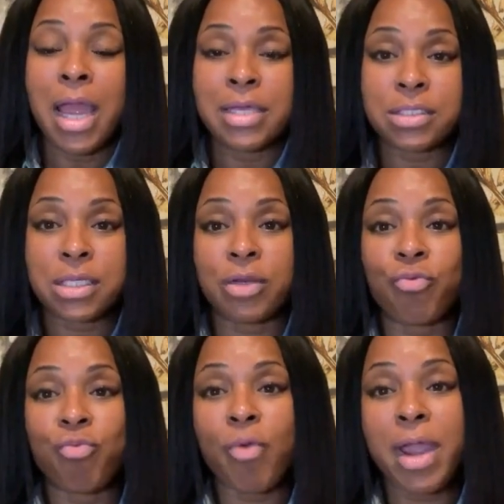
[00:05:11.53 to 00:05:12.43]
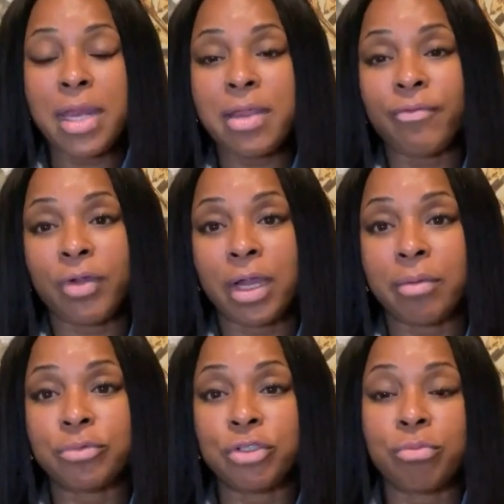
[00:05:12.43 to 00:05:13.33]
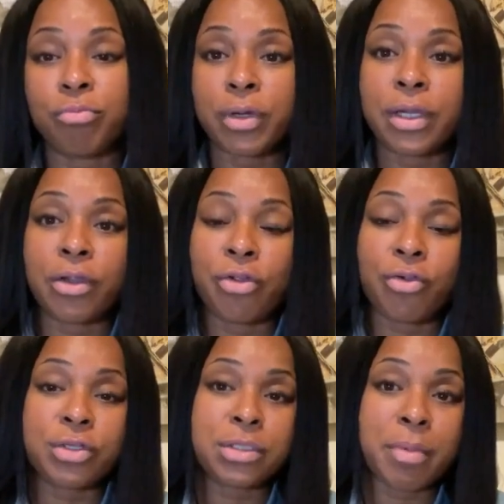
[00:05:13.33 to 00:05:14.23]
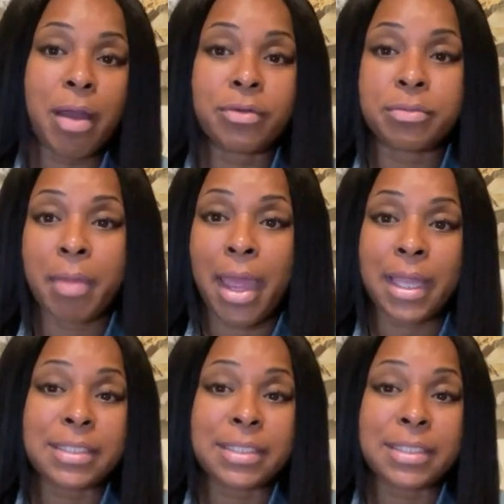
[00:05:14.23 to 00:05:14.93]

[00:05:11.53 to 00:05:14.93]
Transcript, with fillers: instead of waiting for him to bring your spouse back,